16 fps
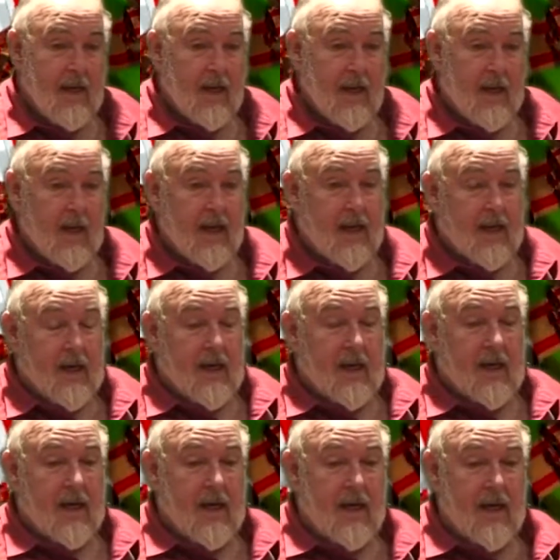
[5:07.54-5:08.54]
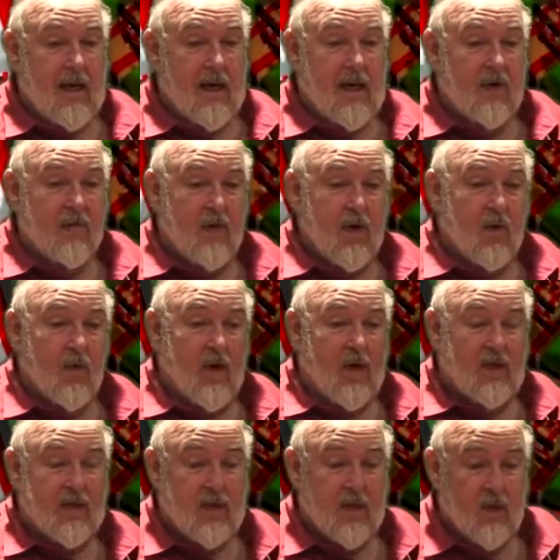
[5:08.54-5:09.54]
And every
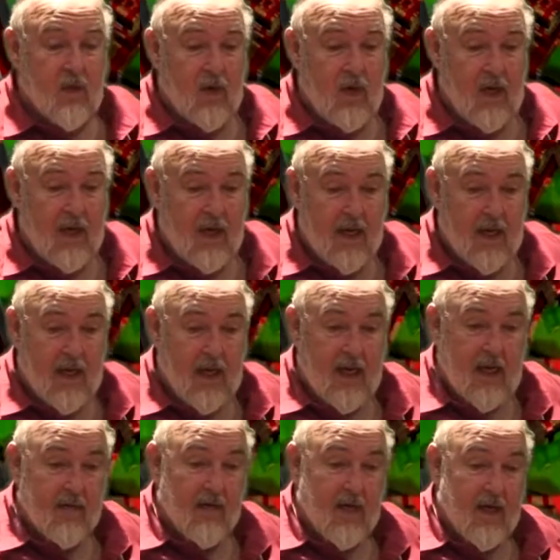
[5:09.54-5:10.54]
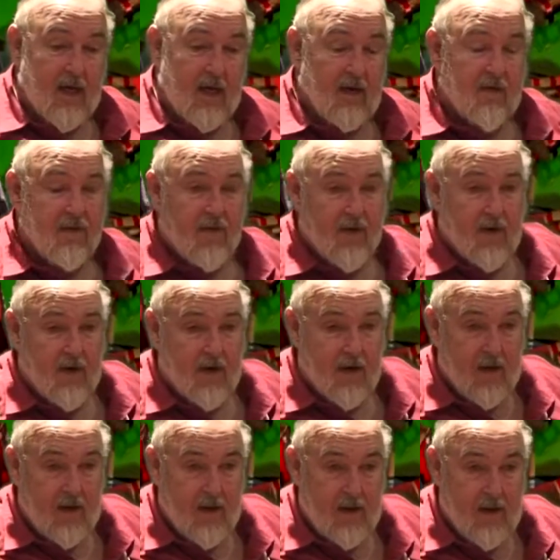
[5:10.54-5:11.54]
once in a while, I'd have a gift for
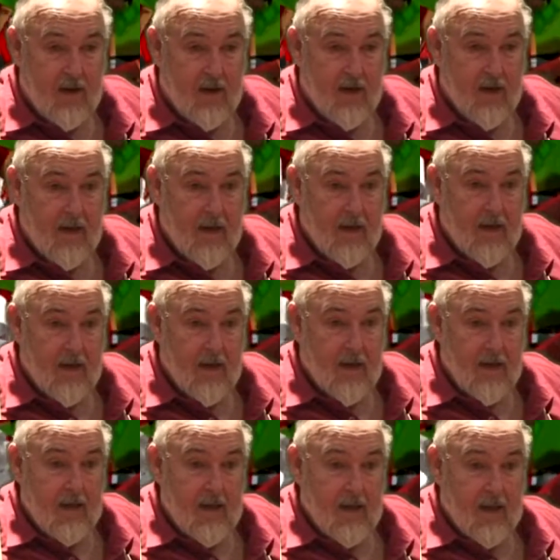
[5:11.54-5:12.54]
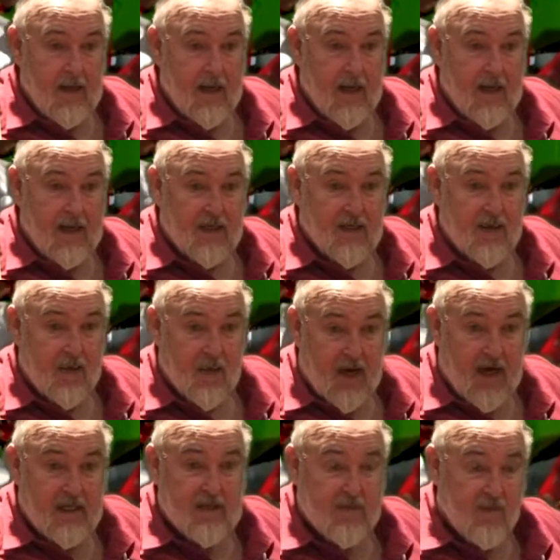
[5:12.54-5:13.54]
her, like a
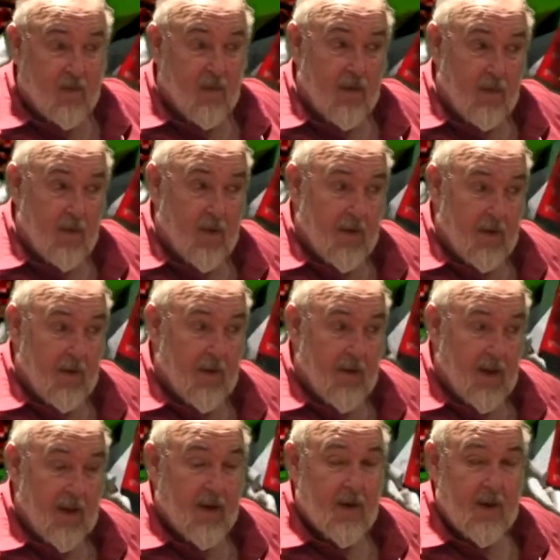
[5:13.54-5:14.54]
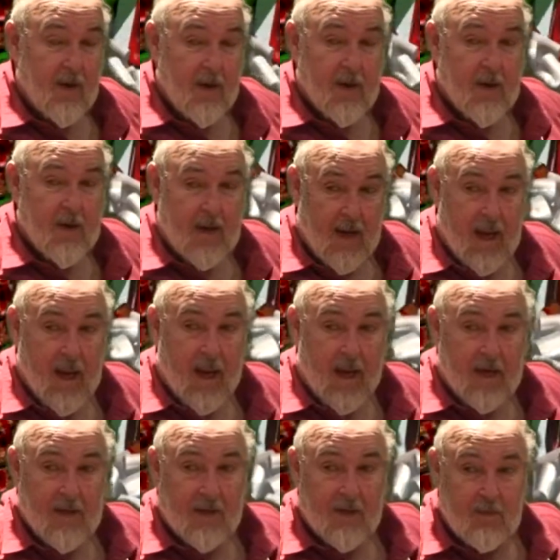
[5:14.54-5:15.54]
transformer that her
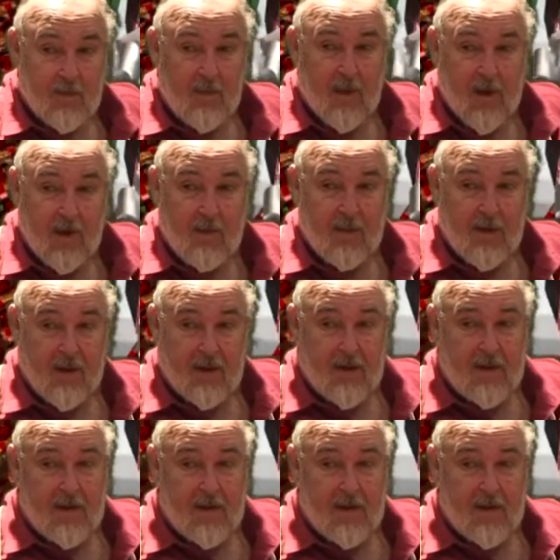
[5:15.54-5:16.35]
dad could play with.